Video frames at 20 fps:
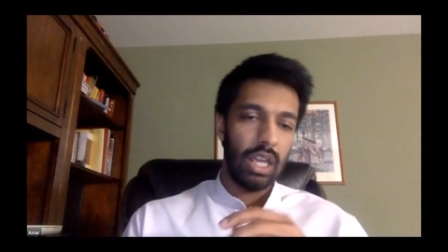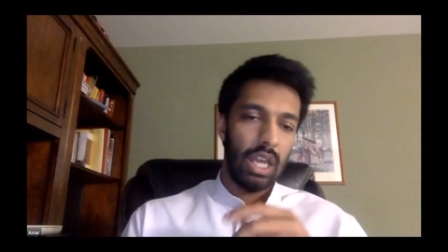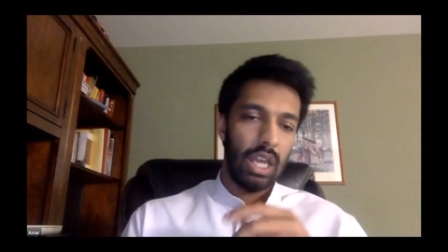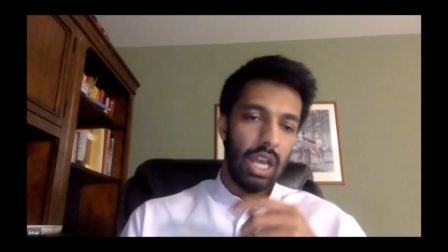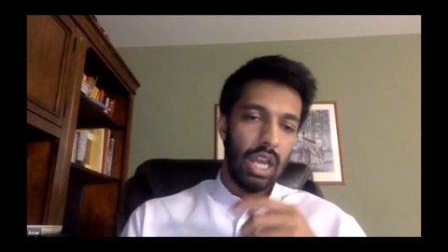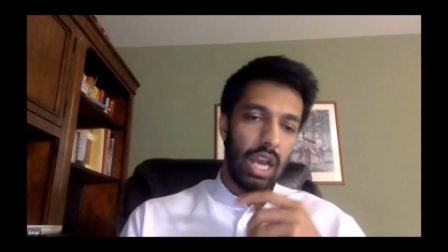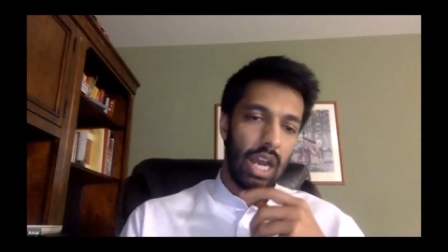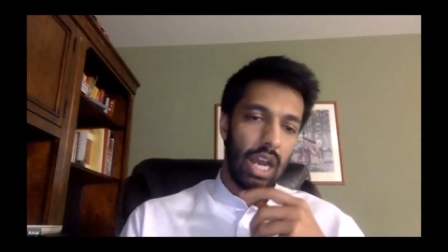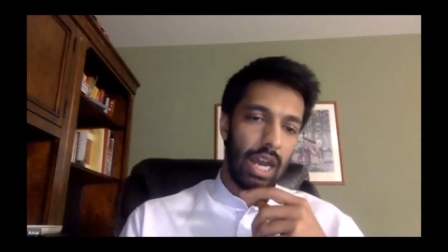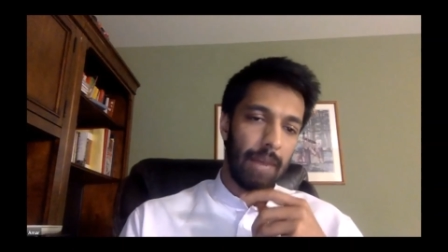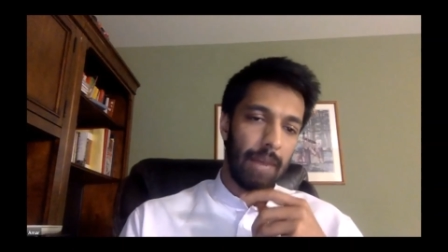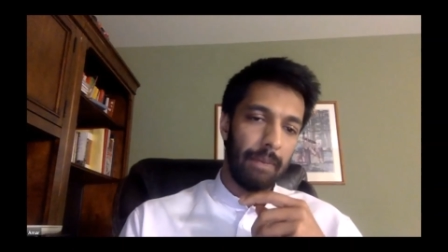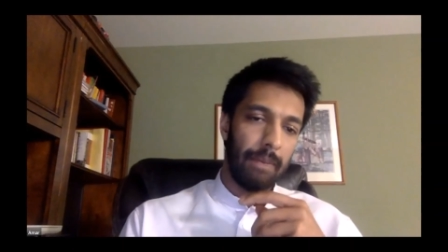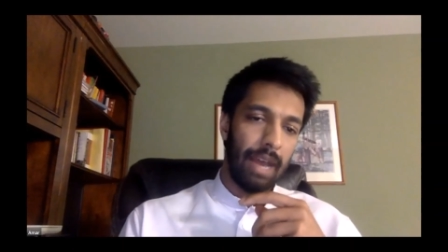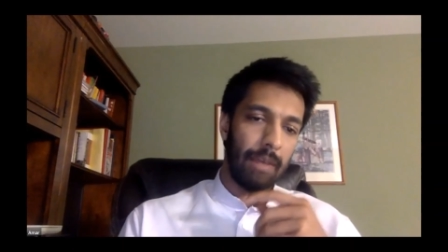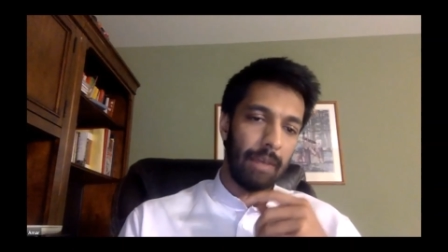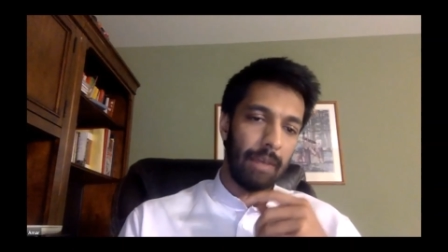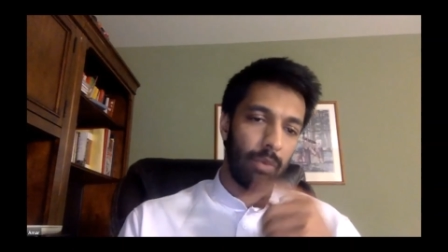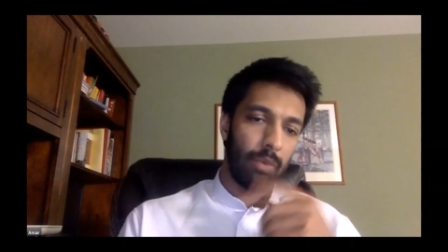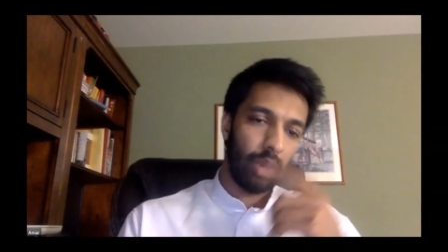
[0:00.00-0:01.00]
Um,
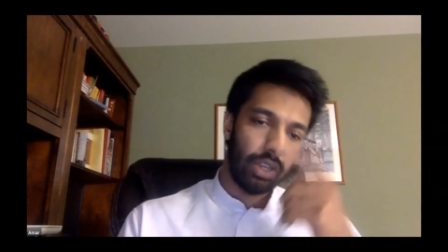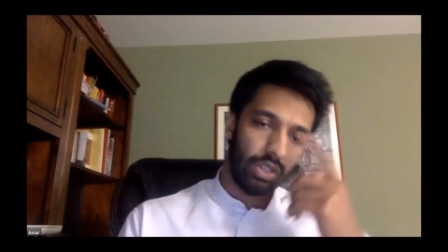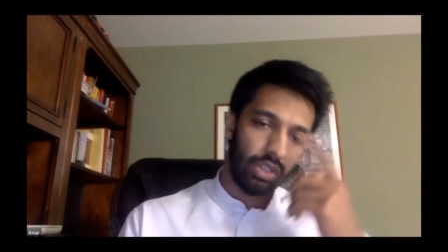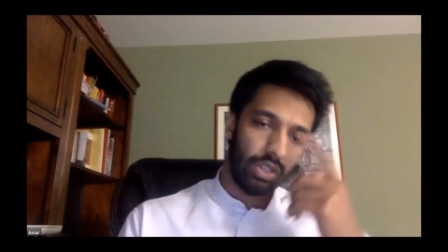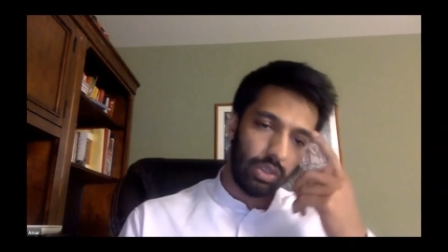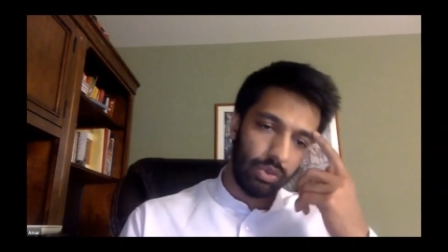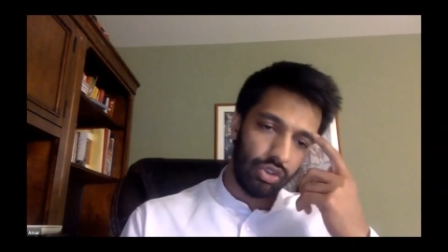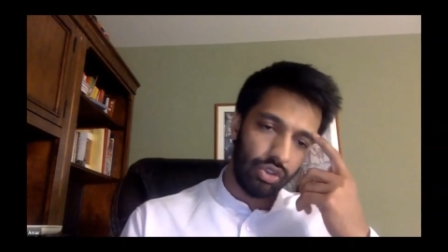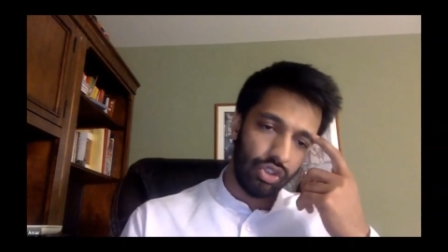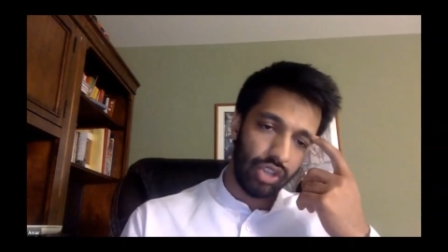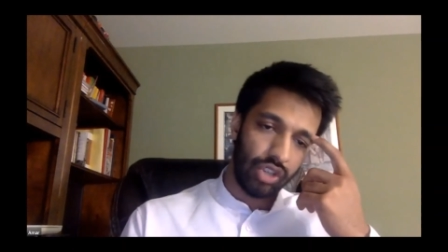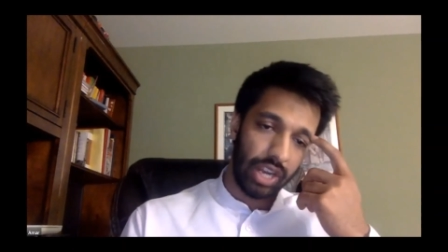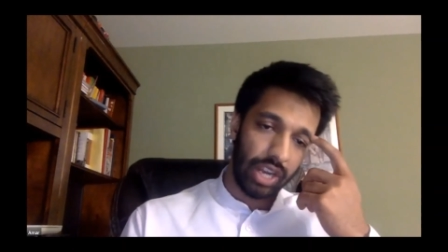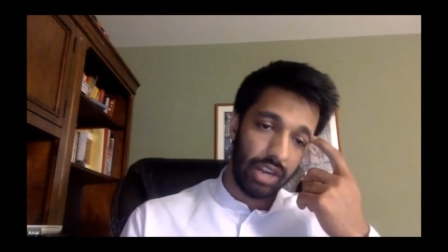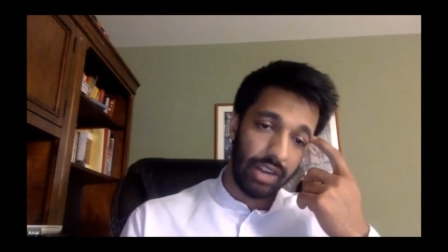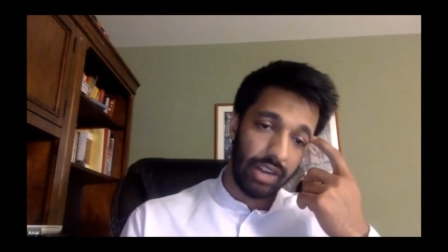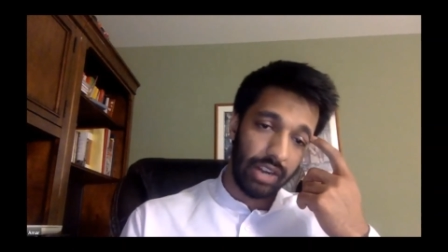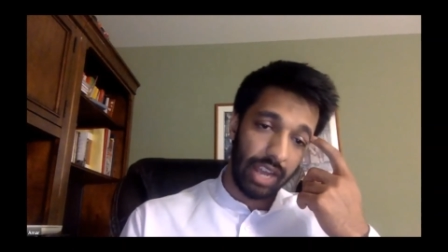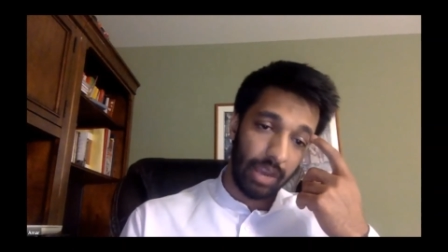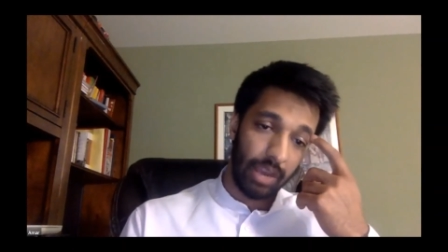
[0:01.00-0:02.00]
I'm going to
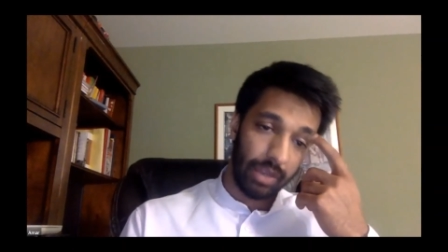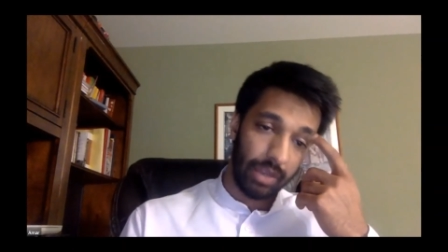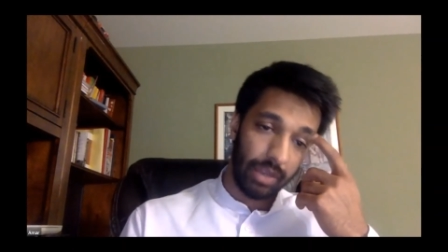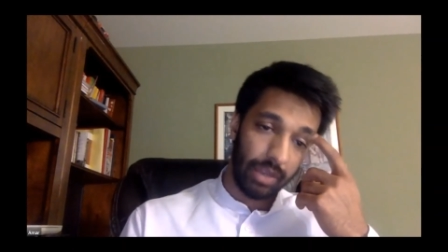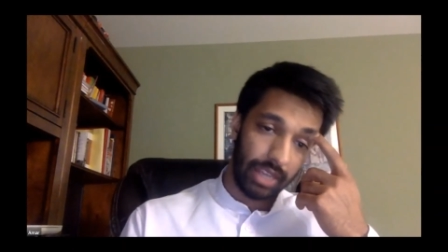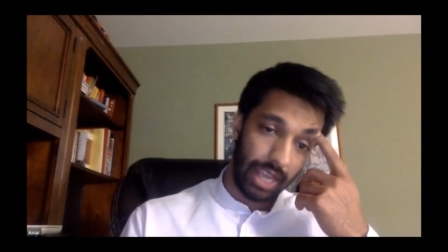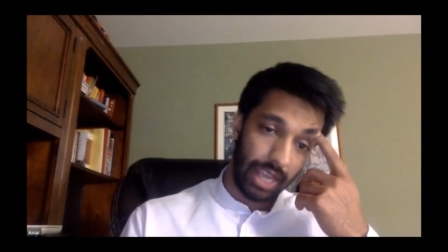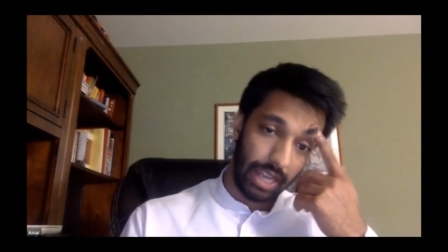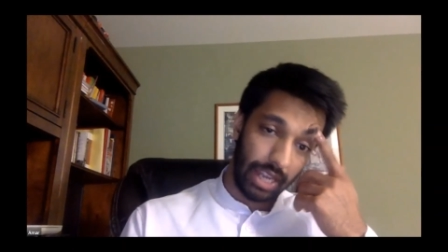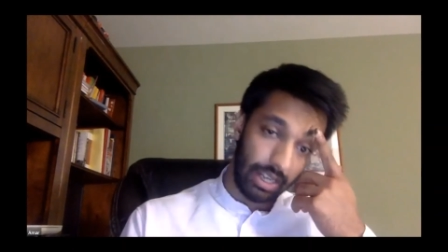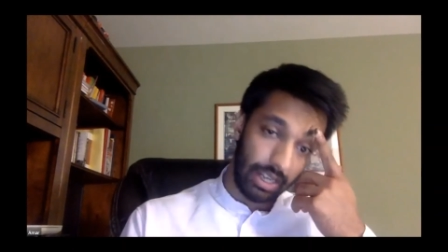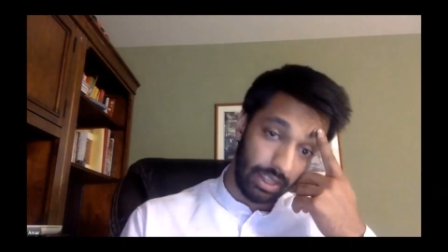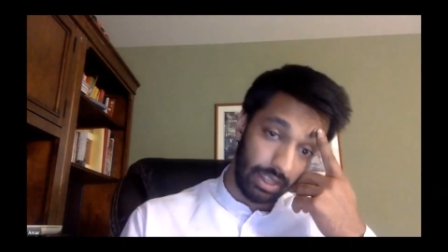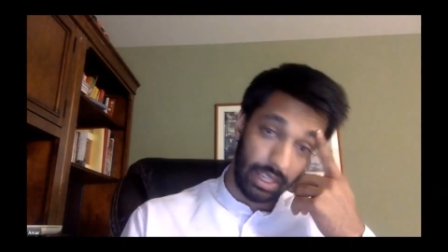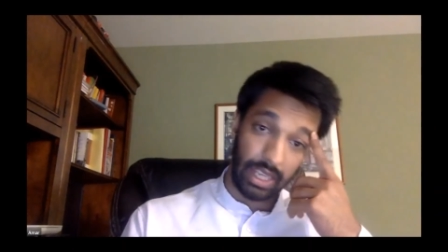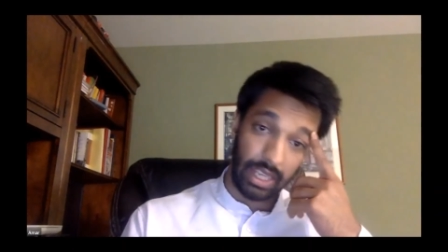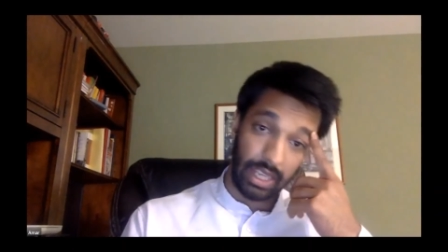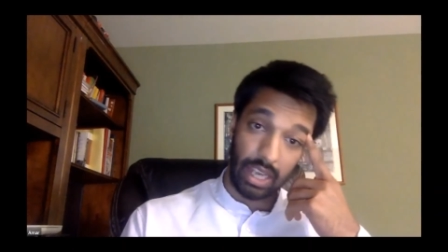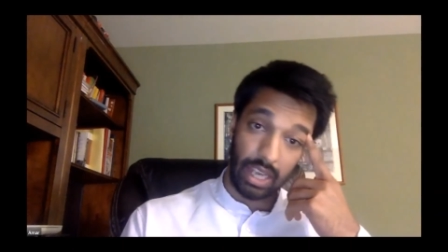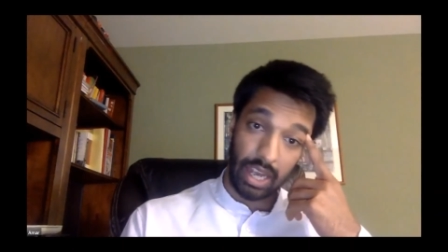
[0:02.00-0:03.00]
share now again
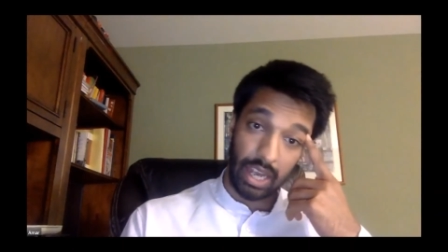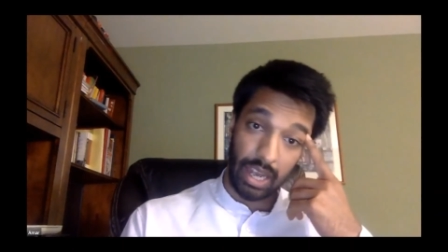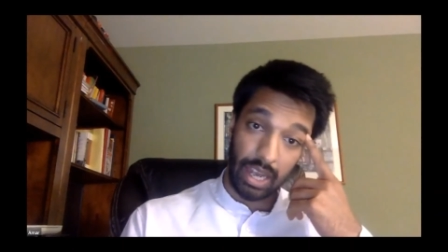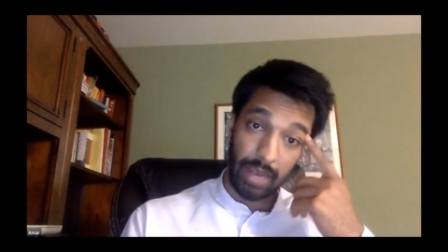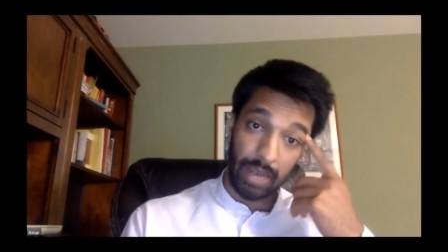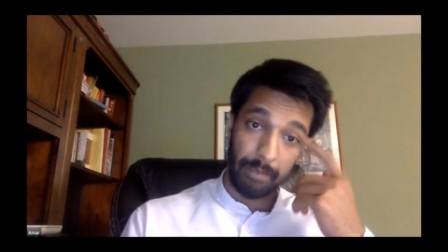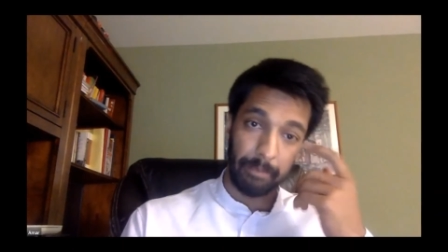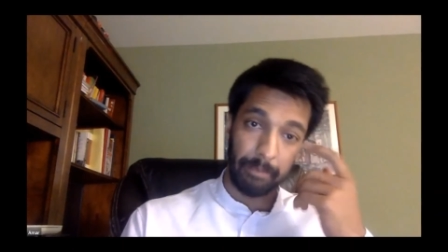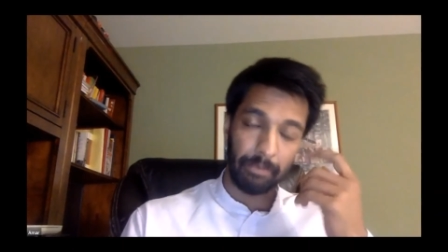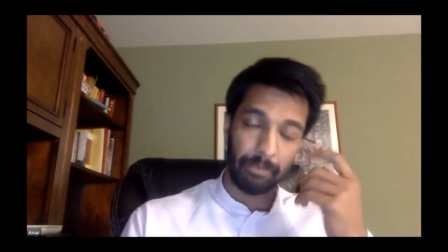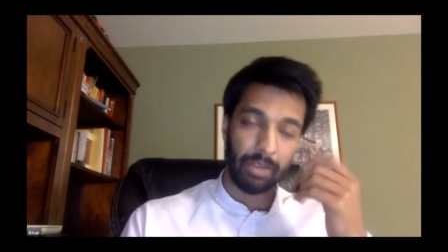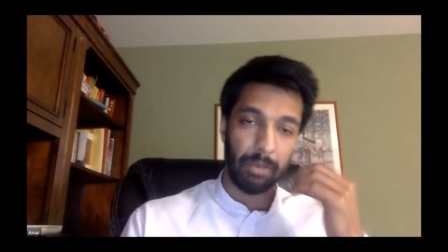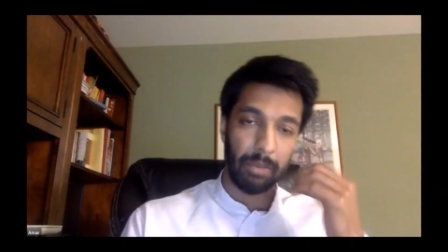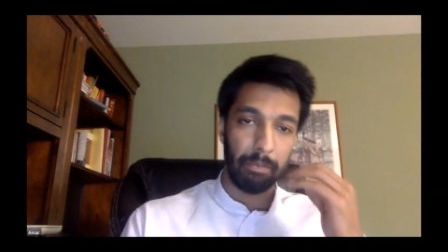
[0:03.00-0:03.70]
the um,